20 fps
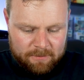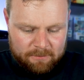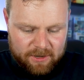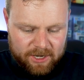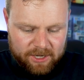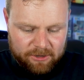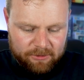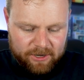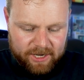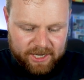
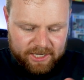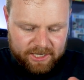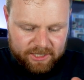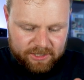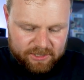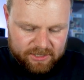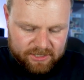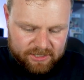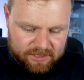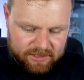Anyway, you
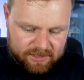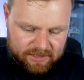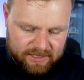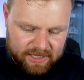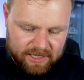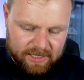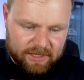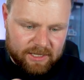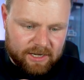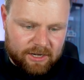just
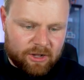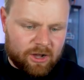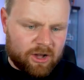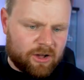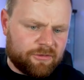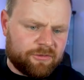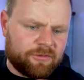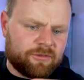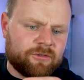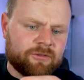take that
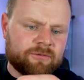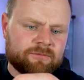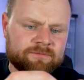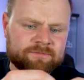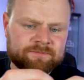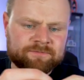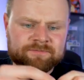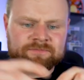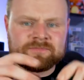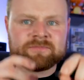off.
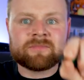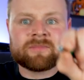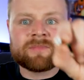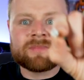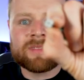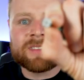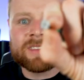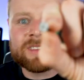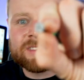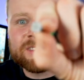
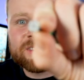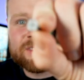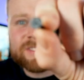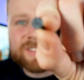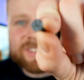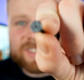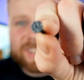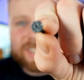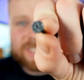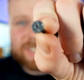
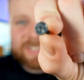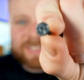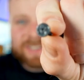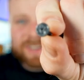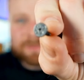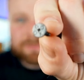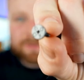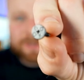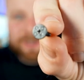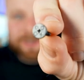So that's an
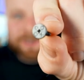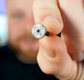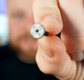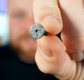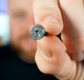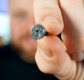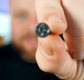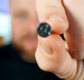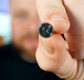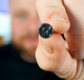up
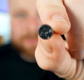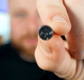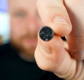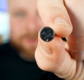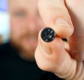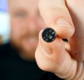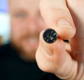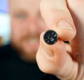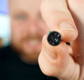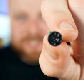close of
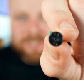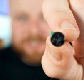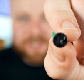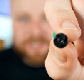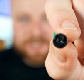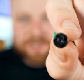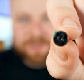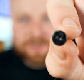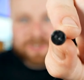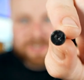what it
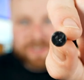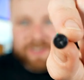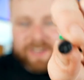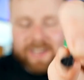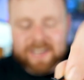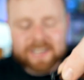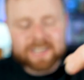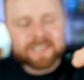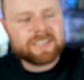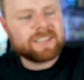actually looks
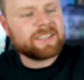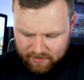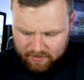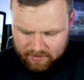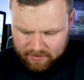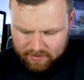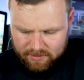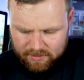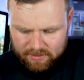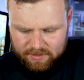like.
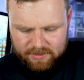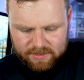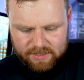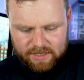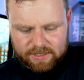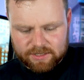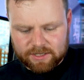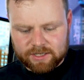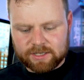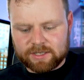So
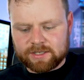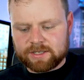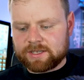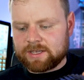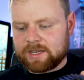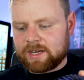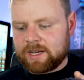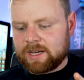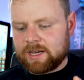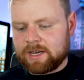as you can
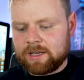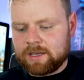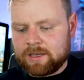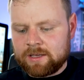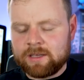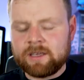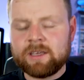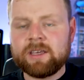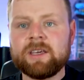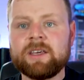see,
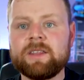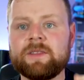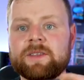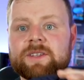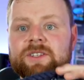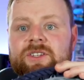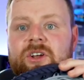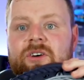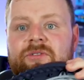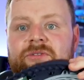
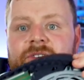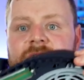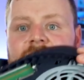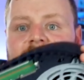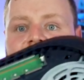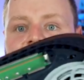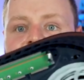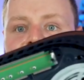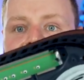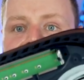there's
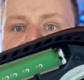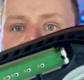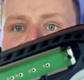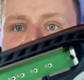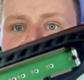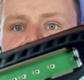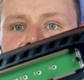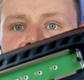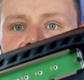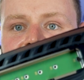nothing
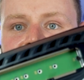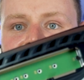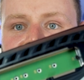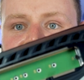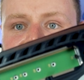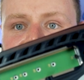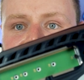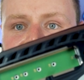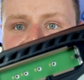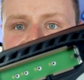there
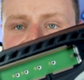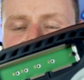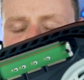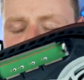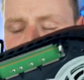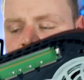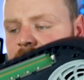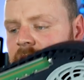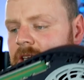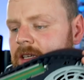
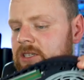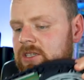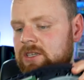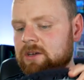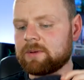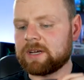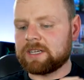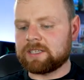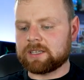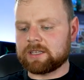internally.
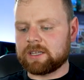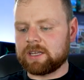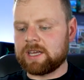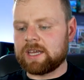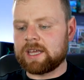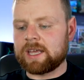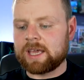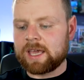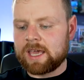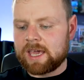So
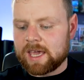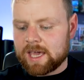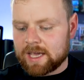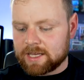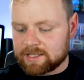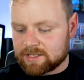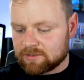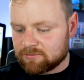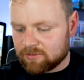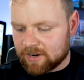basically
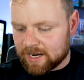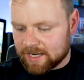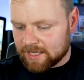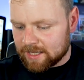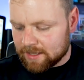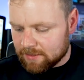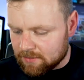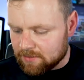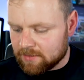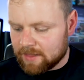it's
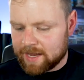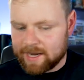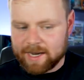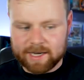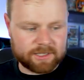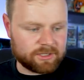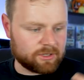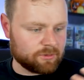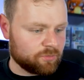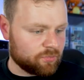ready
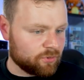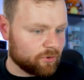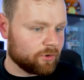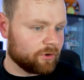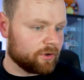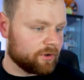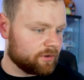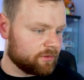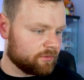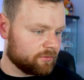there to
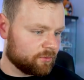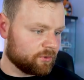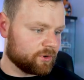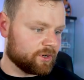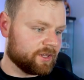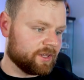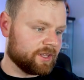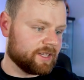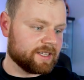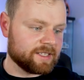put
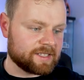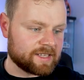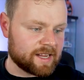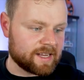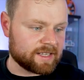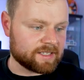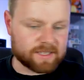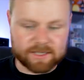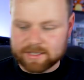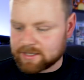one of these
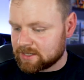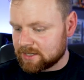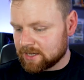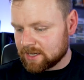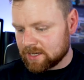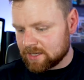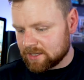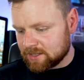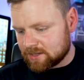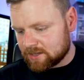
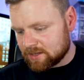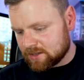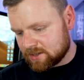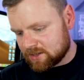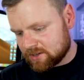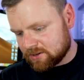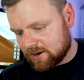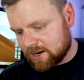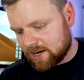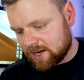SSDs
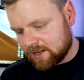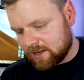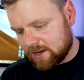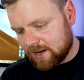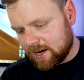straight in